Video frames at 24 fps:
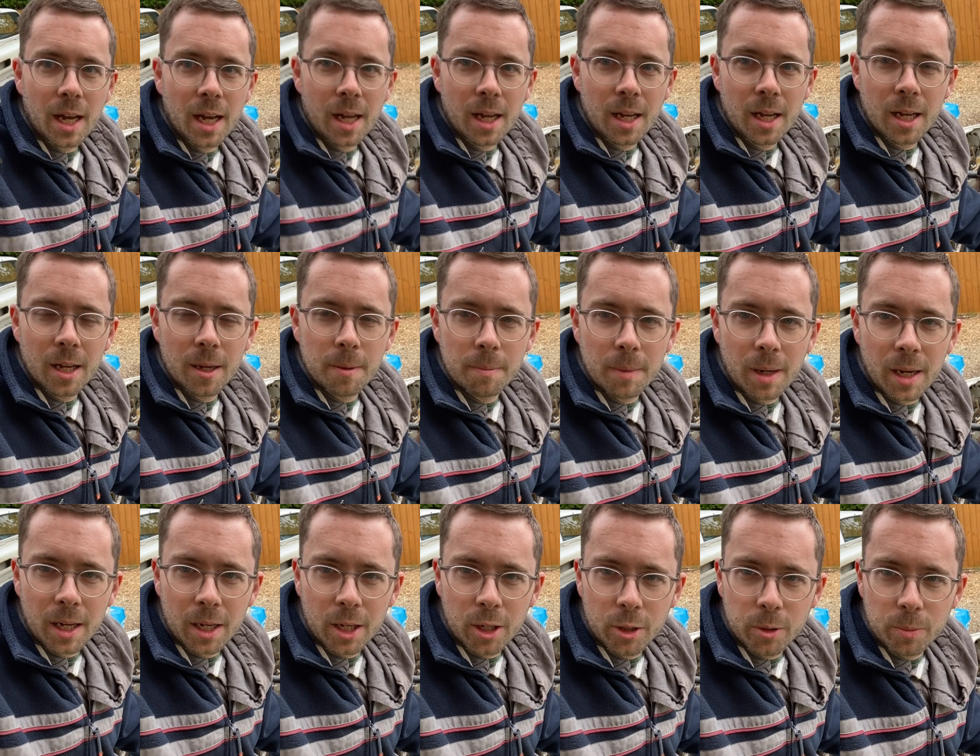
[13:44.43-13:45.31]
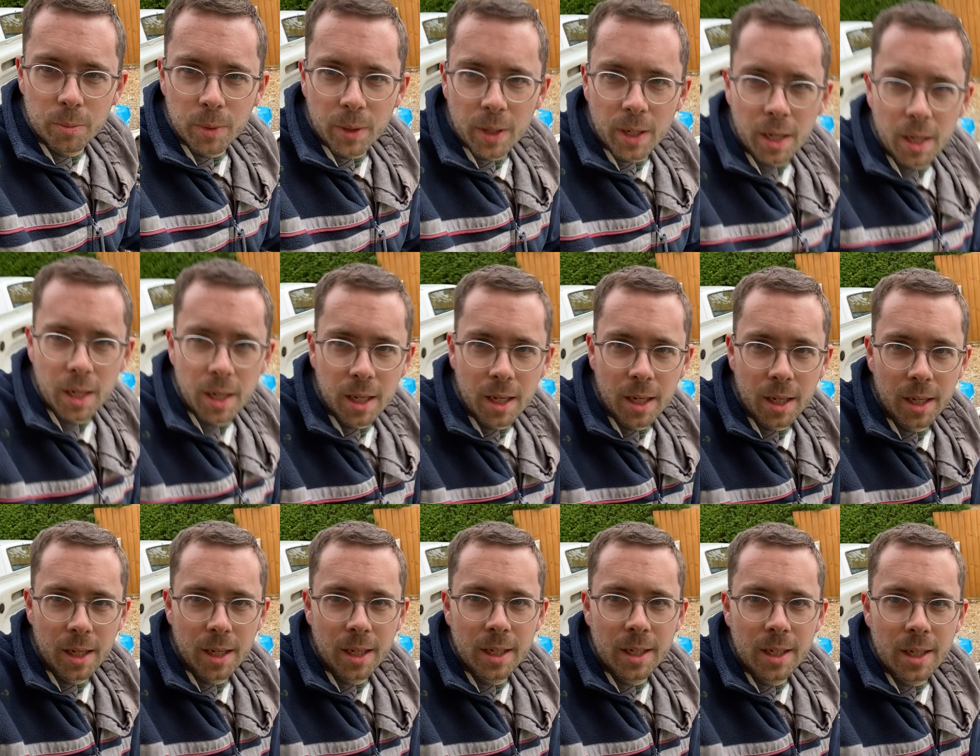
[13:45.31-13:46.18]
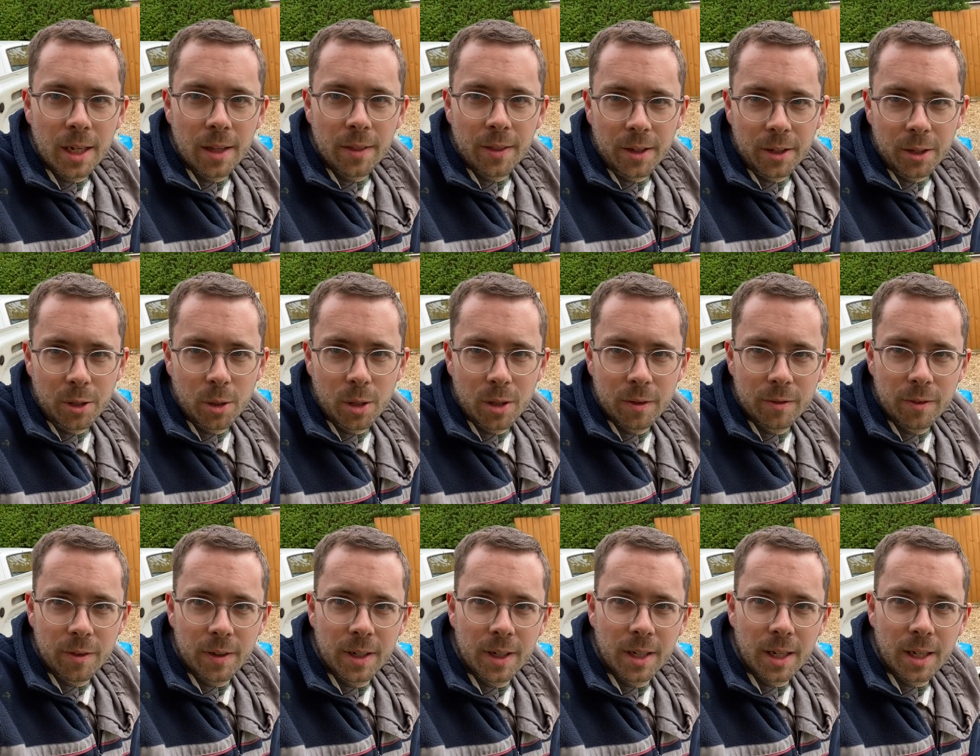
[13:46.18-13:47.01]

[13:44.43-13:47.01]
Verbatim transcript: Um, I hope uh, that you have